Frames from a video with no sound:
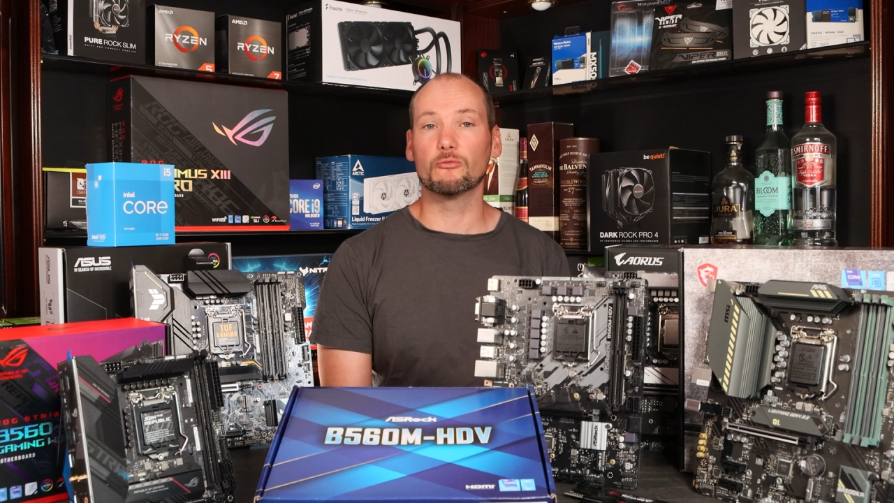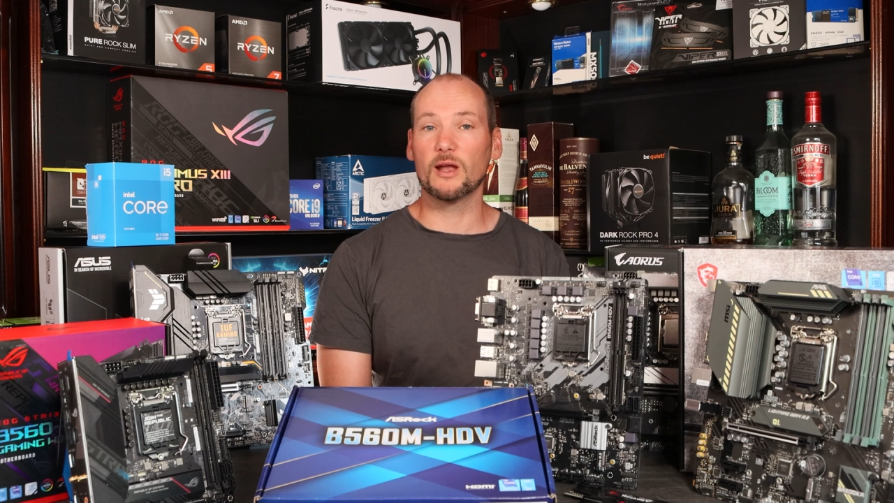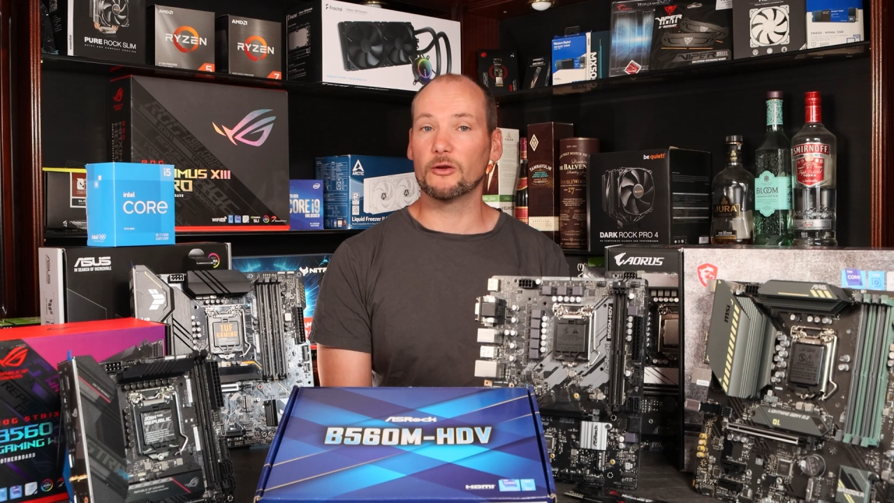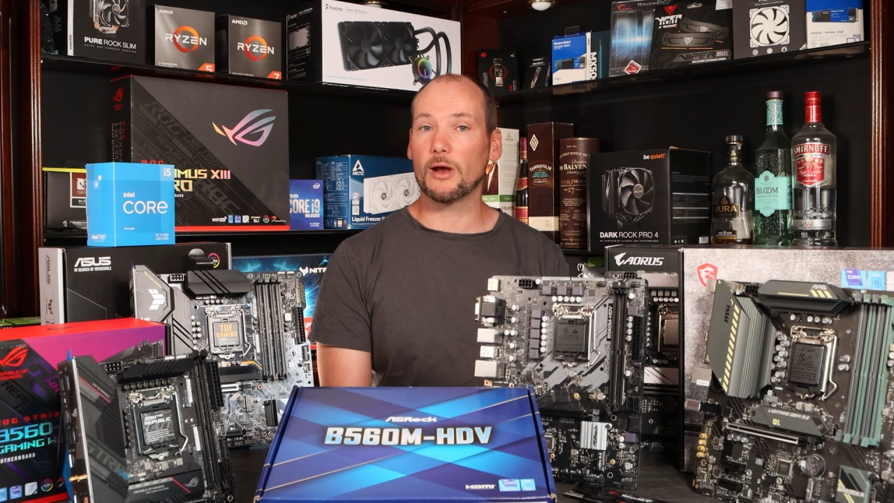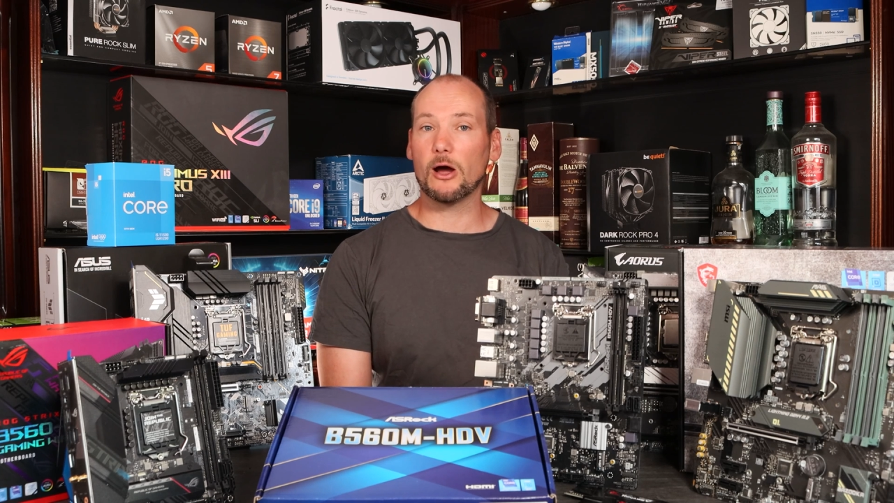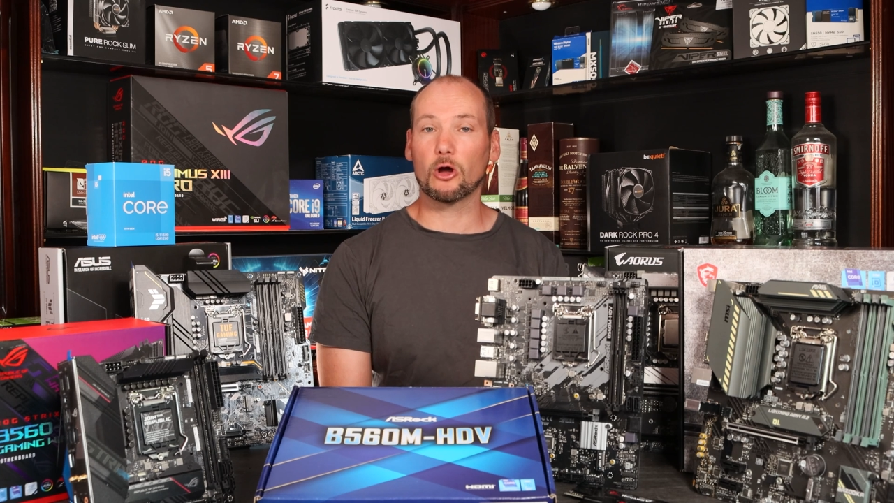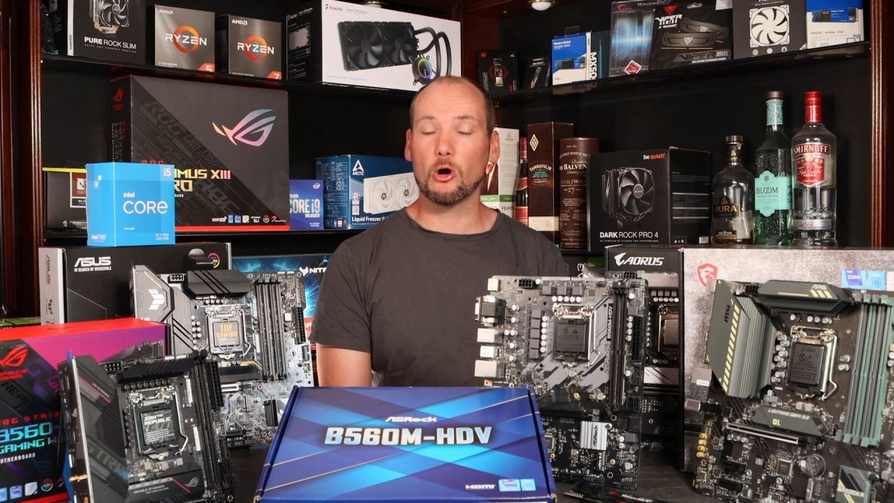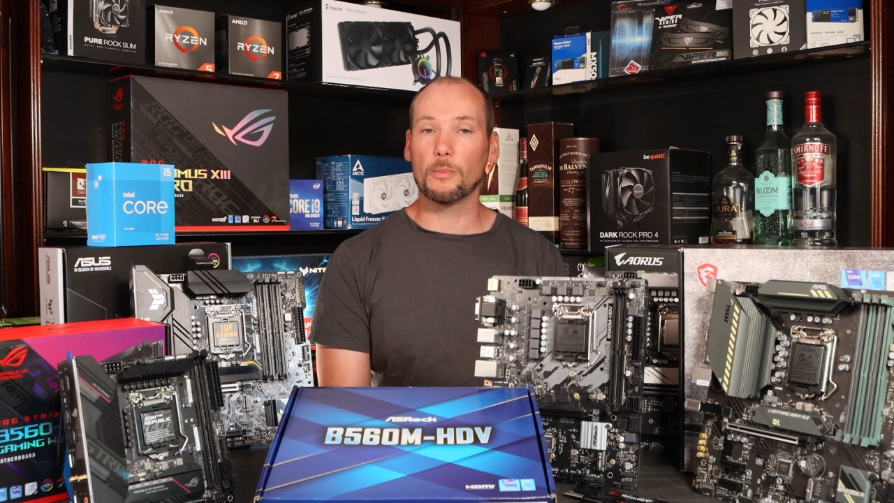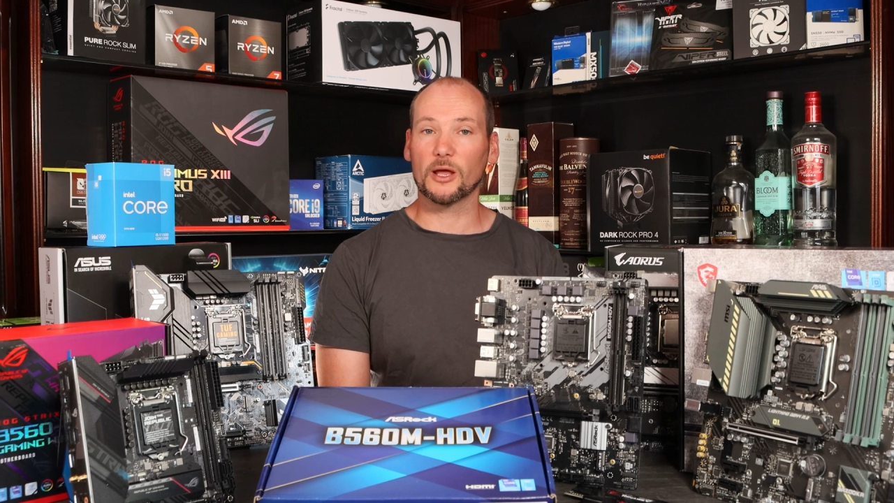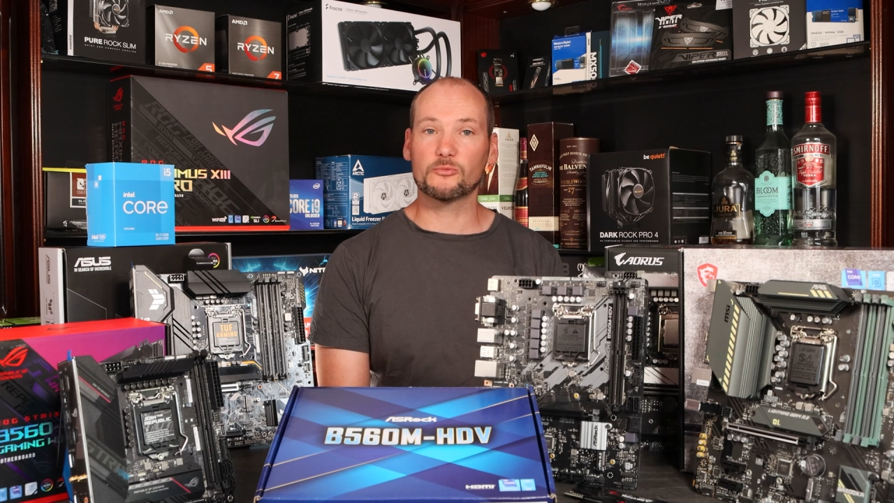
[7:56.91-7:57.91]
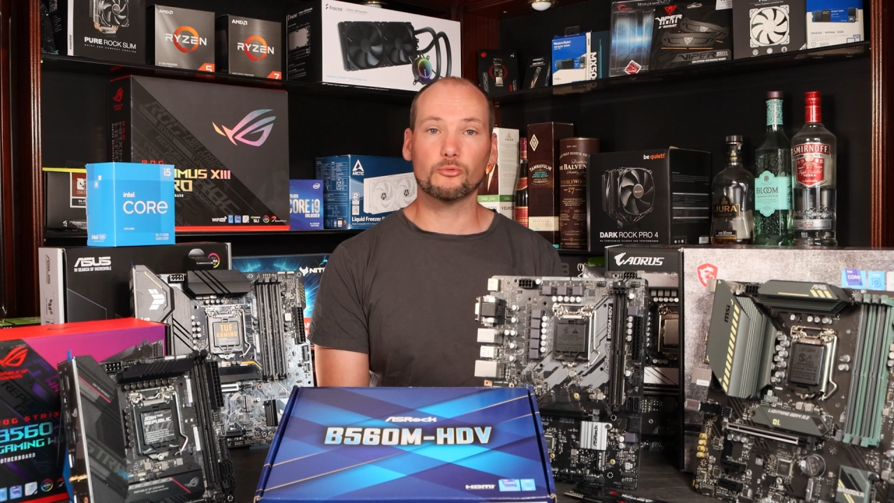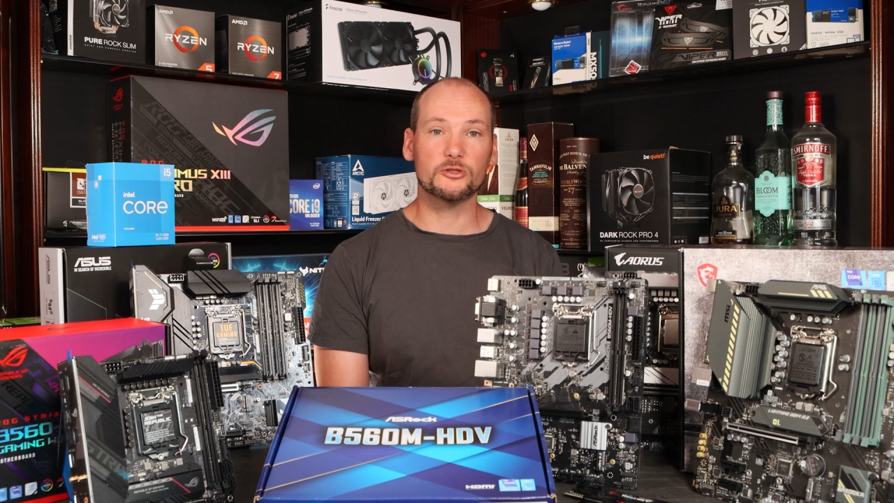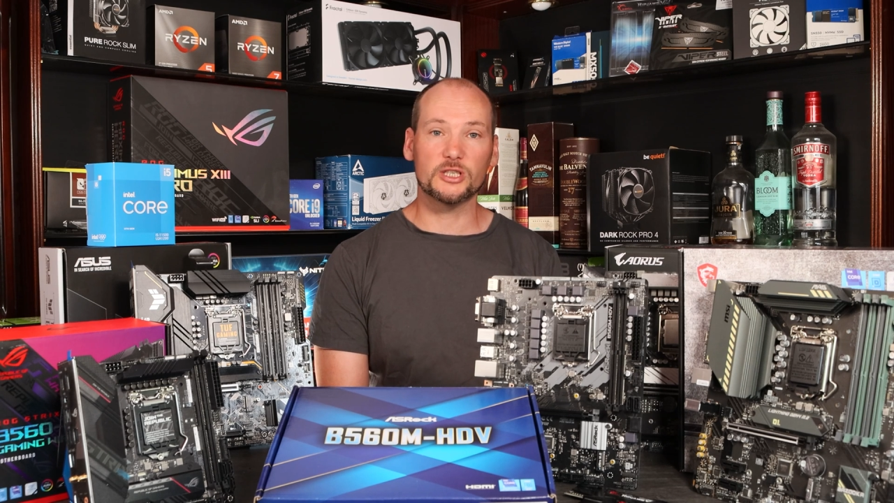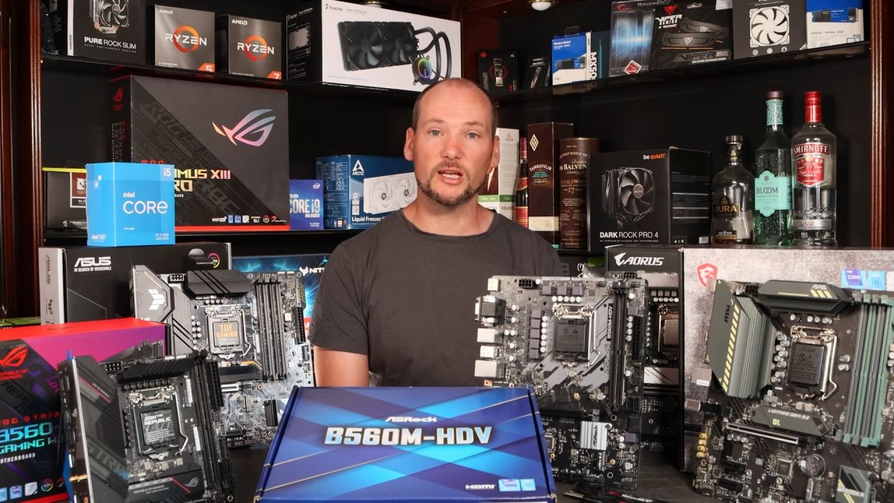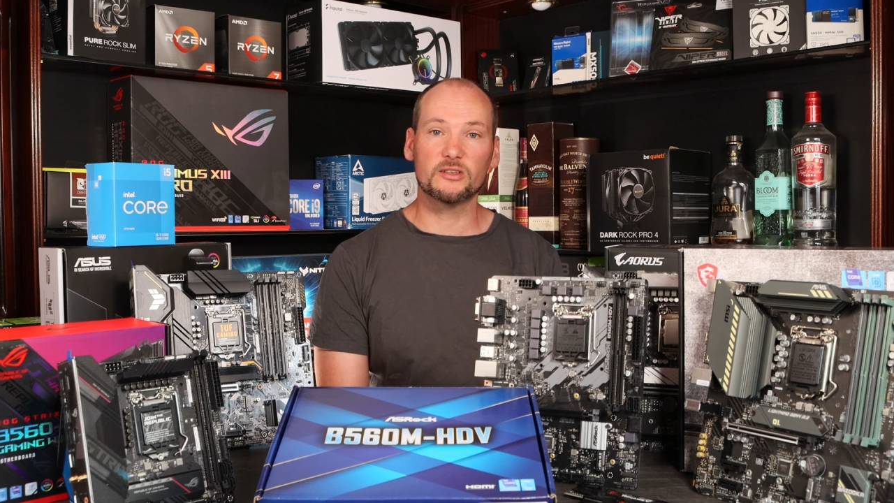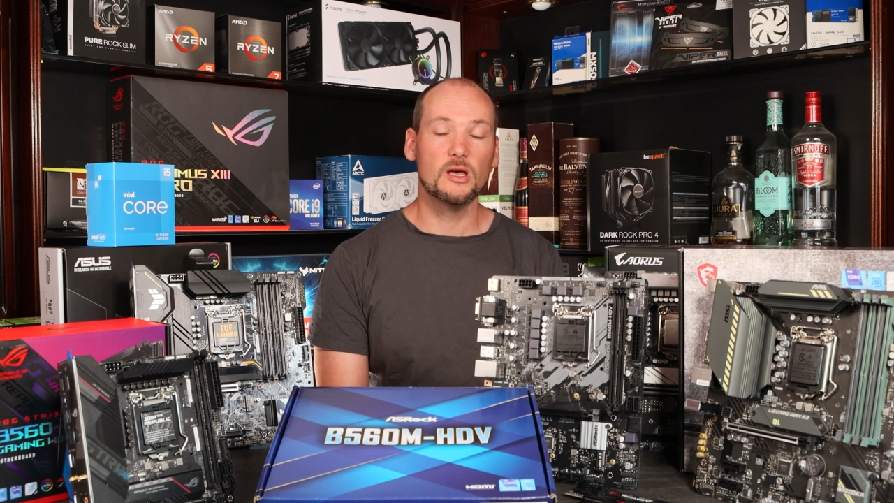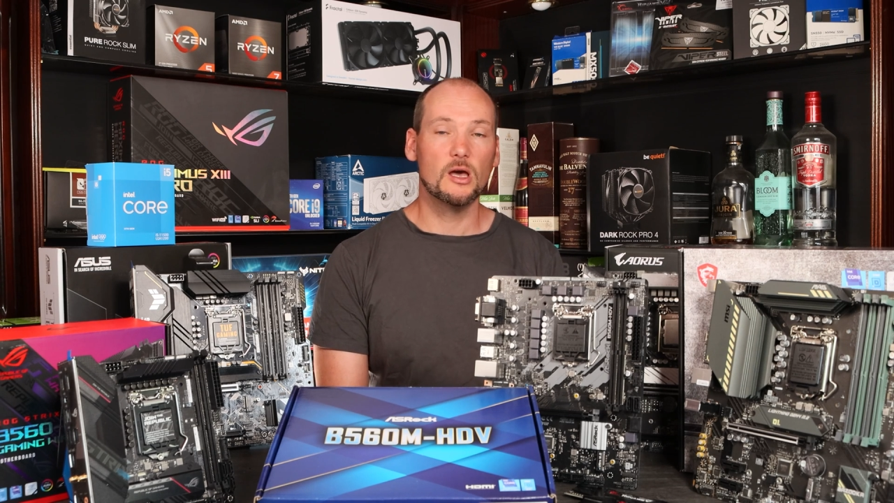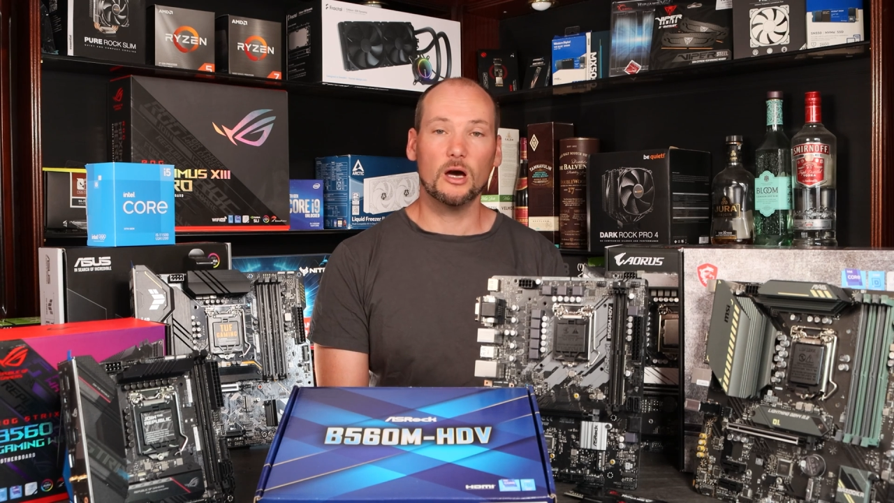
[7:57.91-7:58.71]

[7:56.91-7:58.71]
to render out a complex project,